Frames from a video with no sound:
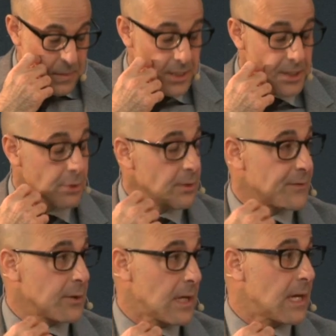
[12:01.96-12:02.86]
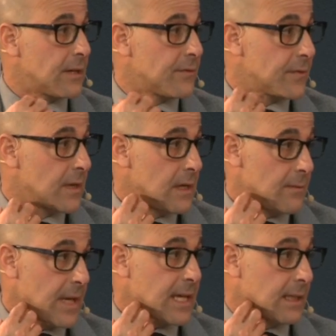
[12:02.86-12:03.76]
a year of your life yeah.
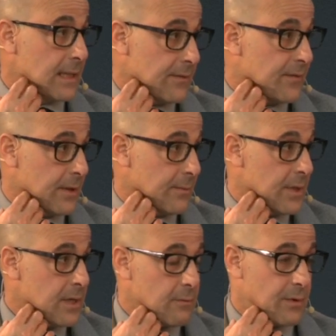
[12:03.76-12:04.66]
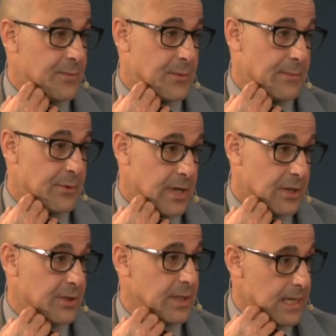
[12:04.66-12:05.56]
making that film with pre
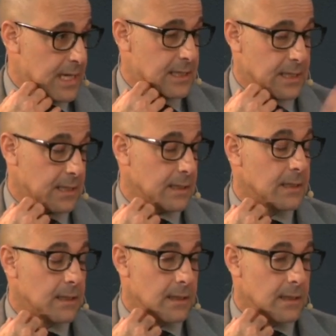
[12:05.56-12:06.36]
production, casting,